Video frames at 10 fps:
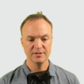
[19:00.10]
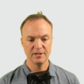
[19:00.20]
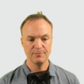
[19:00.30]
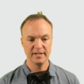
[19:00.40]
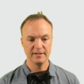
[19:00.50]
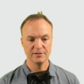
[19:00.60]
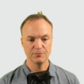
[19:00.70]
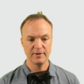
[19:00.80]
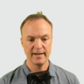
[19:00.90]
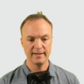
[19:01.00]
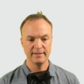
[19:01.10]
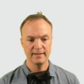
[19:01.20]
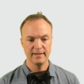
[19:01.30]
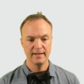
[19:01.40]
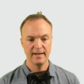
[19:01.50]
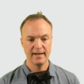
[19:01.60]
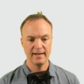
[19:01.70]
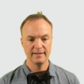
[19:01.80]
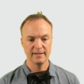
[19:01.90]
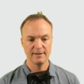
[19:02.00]
just going to pick this red,
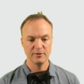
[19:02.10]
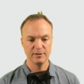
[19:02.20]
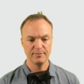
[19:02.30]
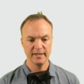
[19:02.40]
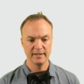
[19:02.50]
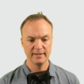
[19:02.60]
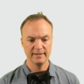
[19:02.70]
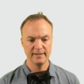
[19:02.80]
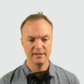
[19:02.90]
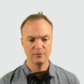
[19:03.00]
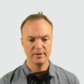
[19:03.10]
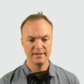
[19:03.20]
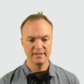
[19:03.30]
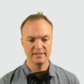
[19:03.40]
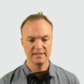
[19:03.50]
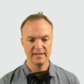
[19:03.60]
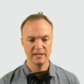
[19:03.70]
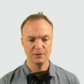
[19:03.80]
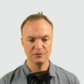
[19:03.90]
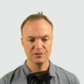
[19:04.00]
and I'm going to pick another one, this
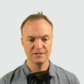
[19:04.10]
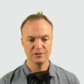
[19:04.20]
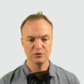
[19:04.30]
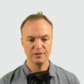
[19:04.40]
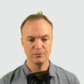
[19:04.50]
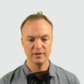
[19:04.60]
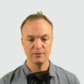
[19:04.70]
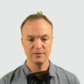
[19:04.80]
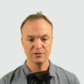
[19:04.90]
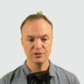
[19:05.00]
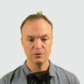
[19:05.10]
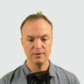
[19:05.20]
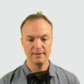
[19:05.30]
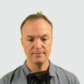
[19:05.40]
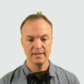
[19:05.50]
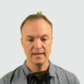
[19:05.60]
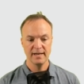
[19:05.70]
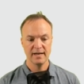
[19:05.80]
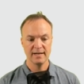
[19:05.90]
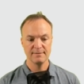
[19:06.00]
yellow, just to show you where it will show up.
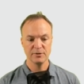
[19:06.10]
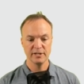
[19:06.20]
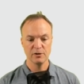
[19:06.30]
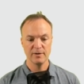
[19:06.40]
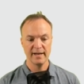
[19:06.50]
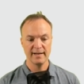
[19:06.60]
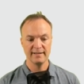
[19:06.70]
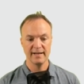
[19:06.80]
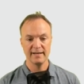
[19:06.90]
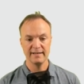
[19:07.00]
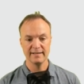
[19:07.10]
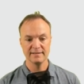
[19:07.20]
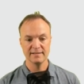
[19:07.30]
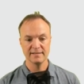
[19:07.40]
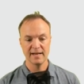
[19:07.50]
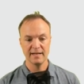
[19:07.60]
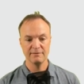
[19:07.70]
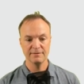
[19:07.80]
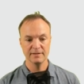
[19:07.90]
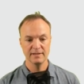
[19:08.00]
I'm going to go ahead and hit
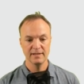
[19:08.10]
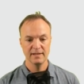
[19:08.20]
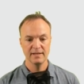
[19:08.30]
save.